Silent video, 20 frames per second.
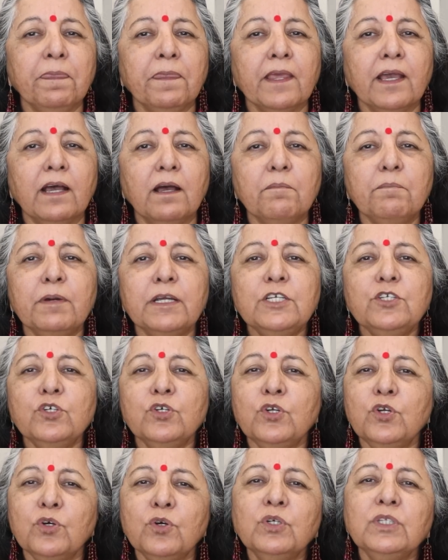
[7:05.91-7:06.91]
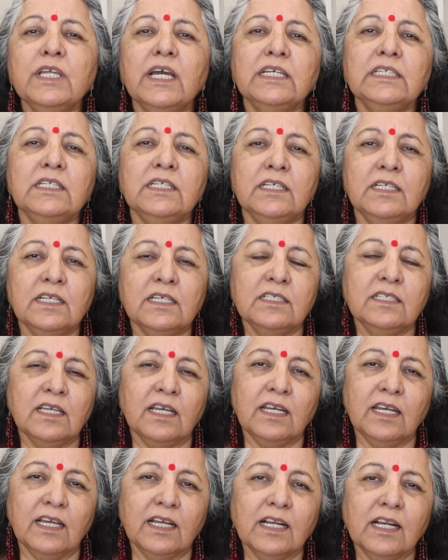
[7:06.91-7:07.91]
But you know that it is
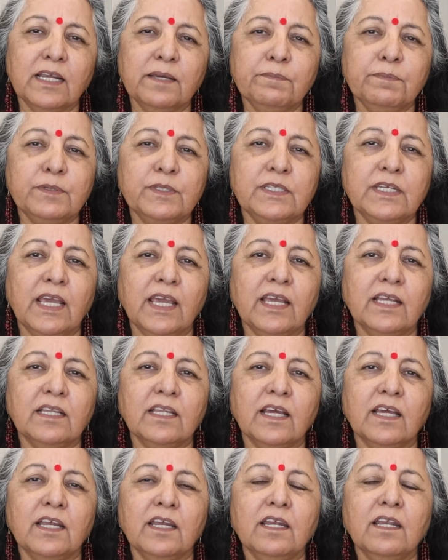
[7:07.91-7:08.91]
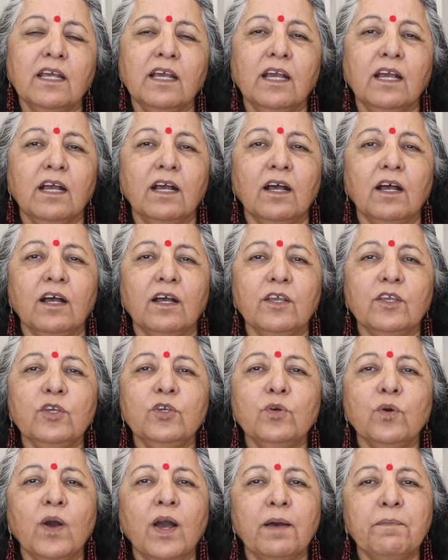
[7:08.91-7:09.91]
an eclipse day, then
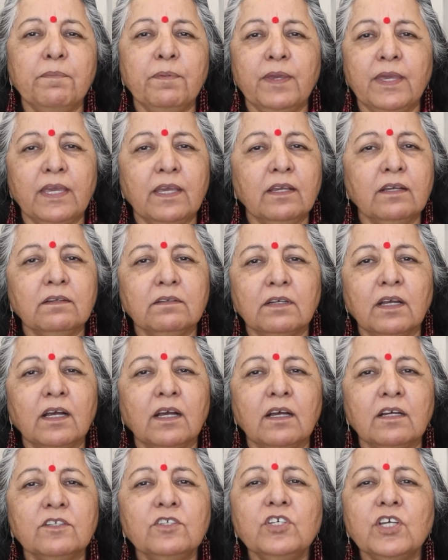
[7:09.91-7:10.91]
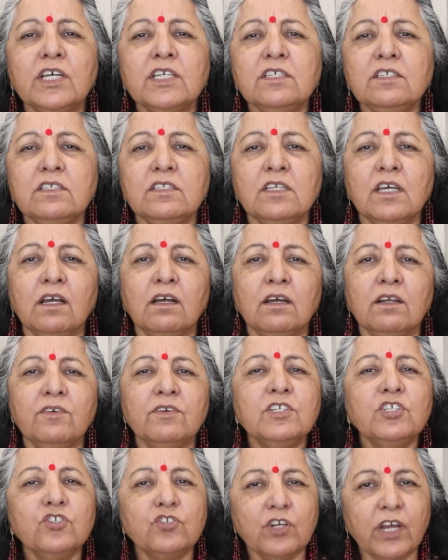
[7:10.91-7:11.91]
you are being just
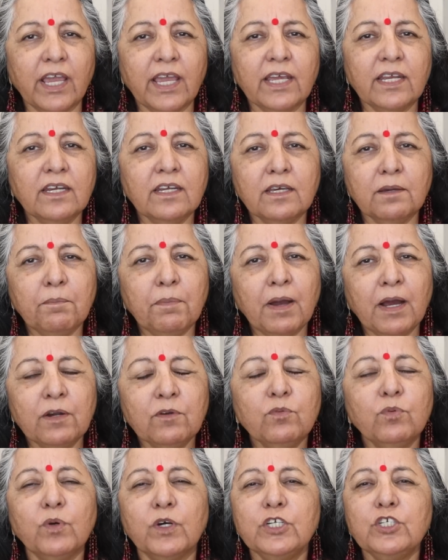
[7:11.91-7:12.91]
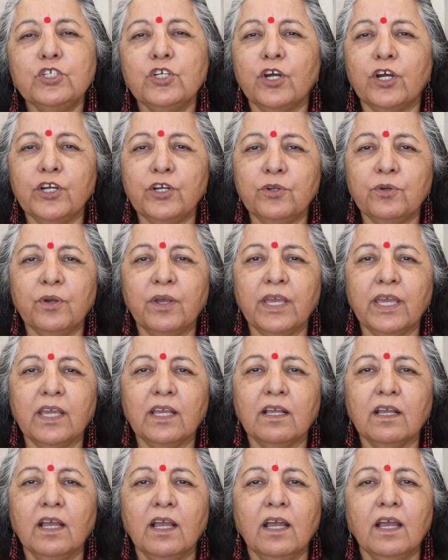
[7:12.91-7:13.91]
restrained about what you're
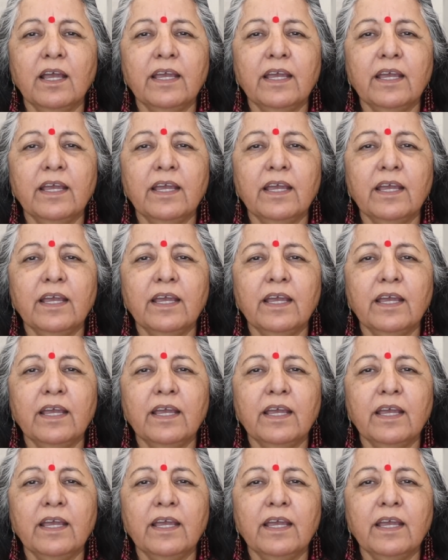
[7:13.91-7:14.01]
doing.